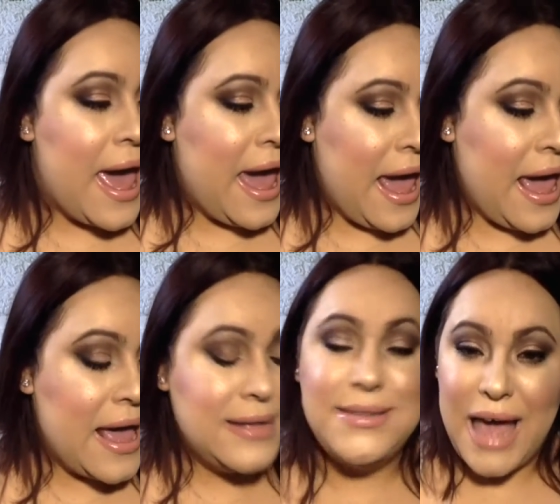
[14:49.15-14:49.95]

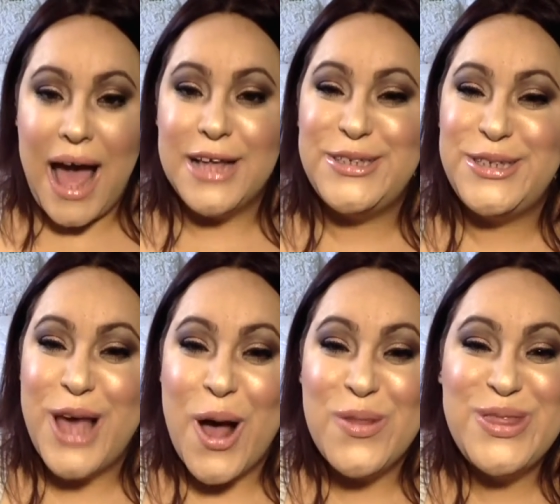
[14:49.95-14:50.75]
And yeah,
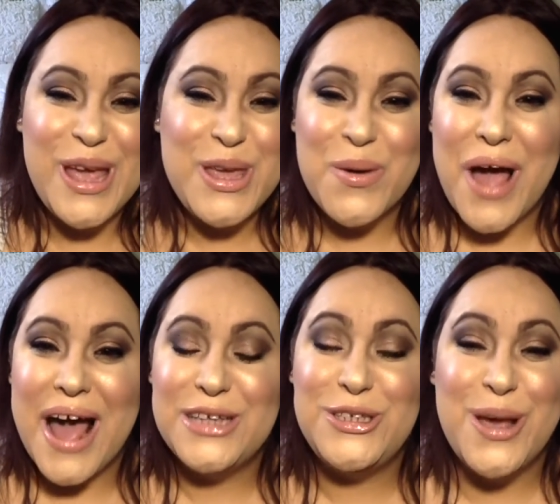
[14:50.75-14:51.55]
so thank you
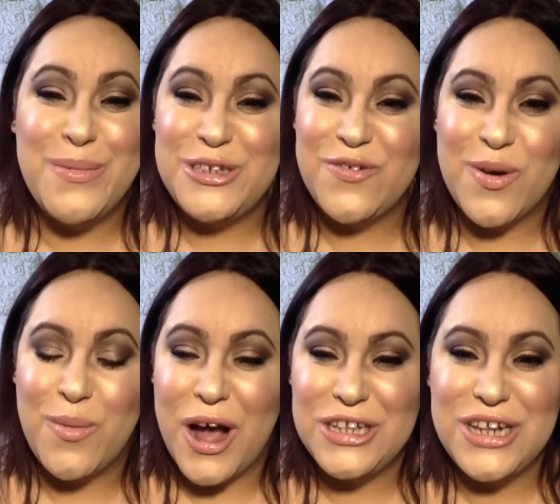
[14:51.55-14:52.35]
guys so much for
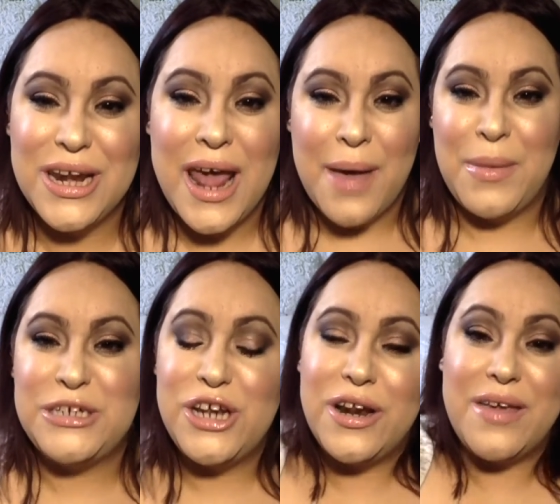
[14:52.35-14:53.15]
watching. Make
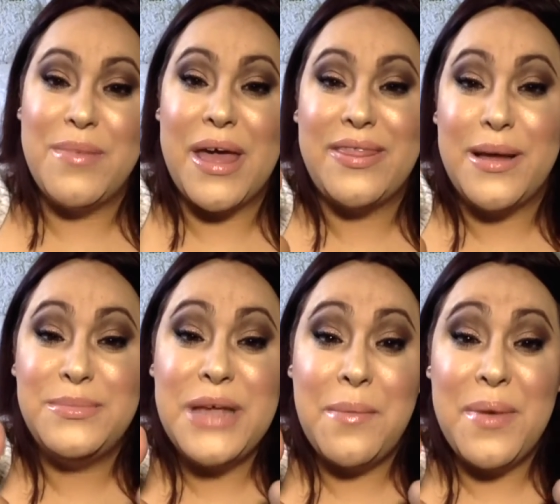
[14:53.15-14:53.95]
sure to give me a
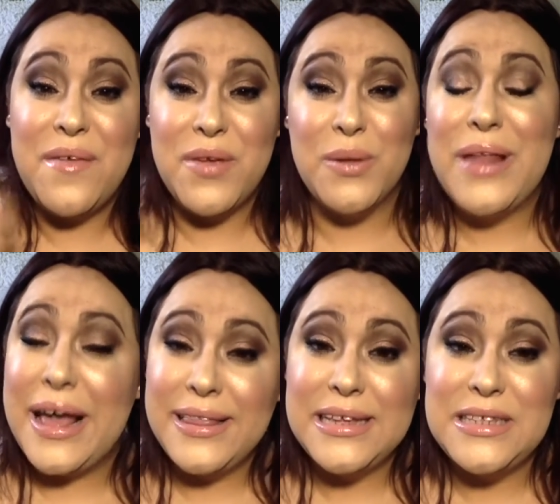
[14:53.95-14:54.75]
thumbs up if you
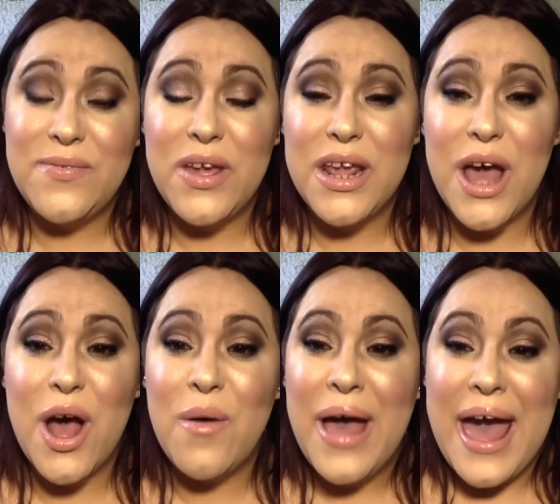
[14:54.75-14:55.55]
like this
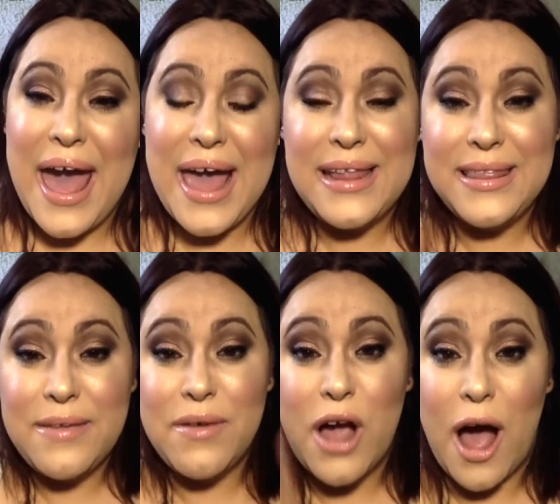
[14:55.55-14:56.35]
video, and
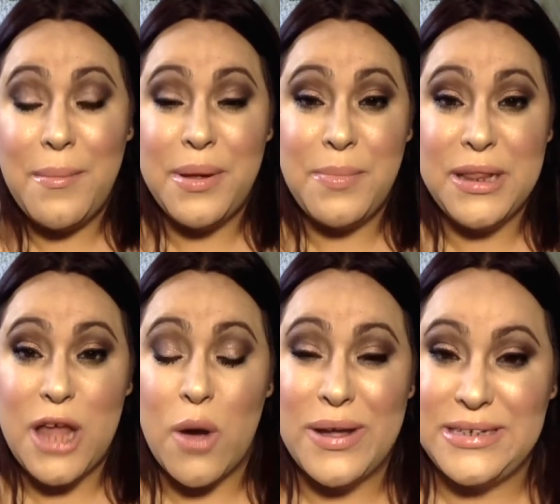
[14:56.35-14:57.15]
leave a comment
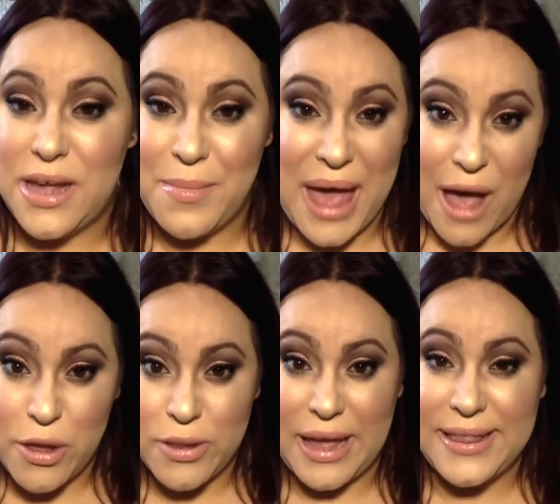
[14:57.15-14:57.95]
below and tell me how
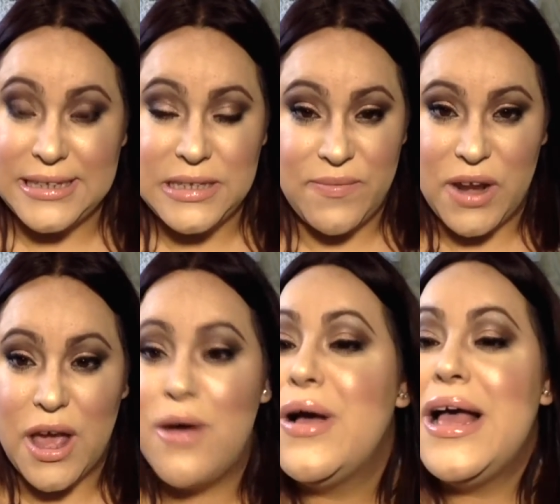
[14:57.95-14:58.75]
you like this
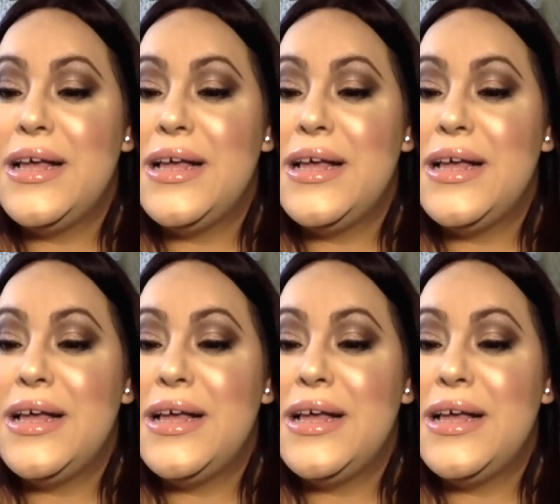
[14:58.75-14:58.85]
video.